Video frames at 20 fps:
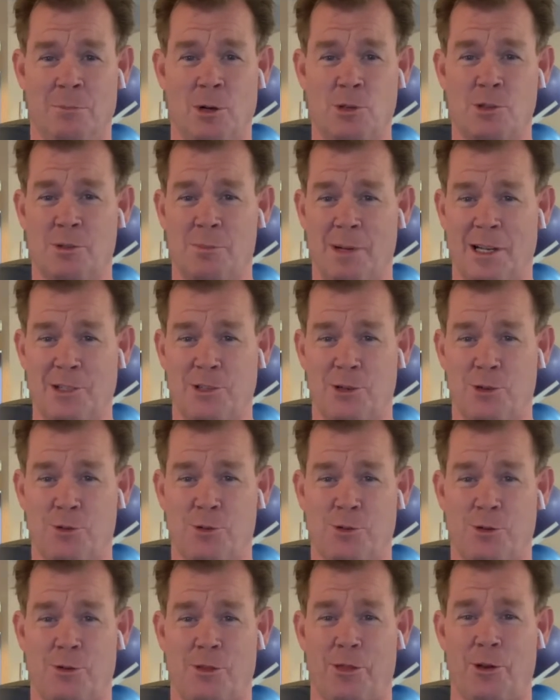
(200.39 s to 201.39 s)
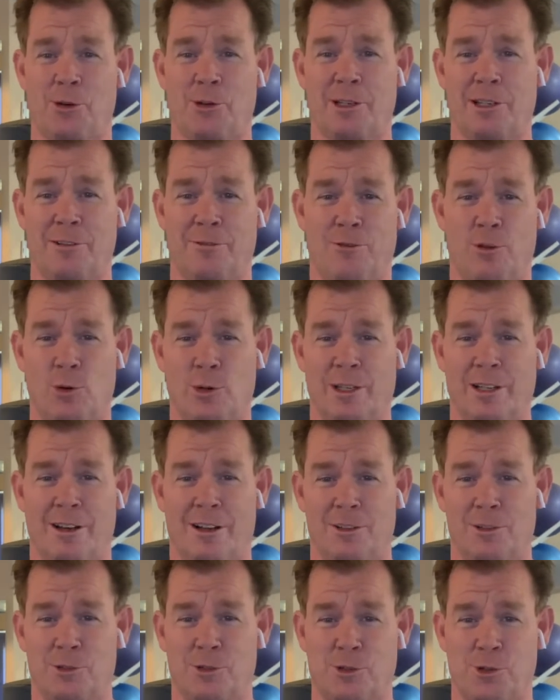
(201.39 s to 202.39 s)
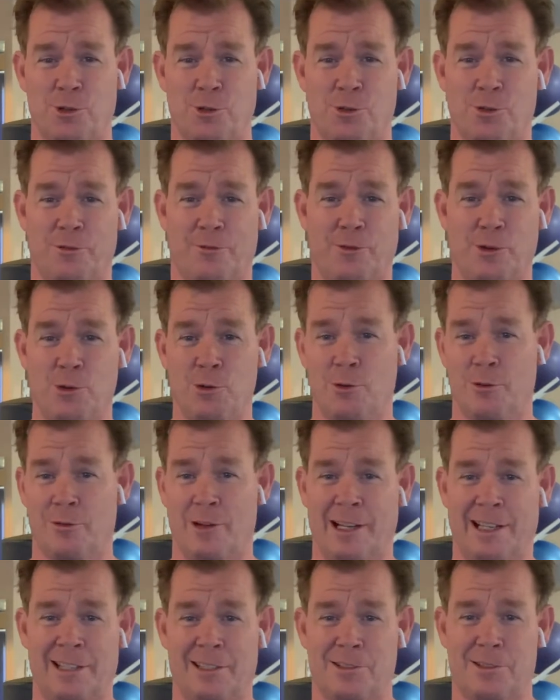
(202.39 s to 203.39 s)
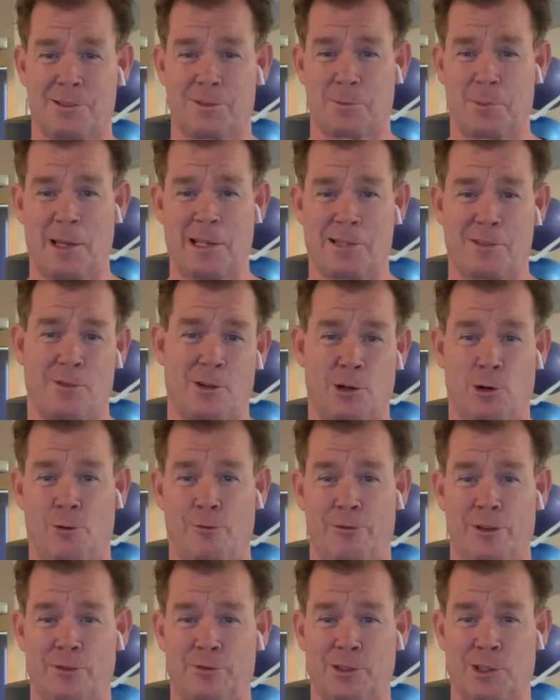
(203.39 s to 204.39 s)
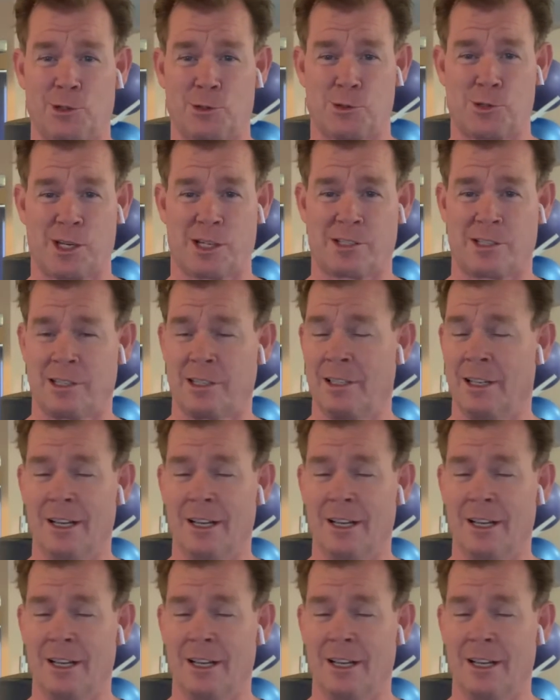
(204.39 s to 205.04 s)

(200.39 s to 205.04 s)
Most of my shoes are $30 to $40 shoes. A few, if I get expensive, I'll go 50 or 60,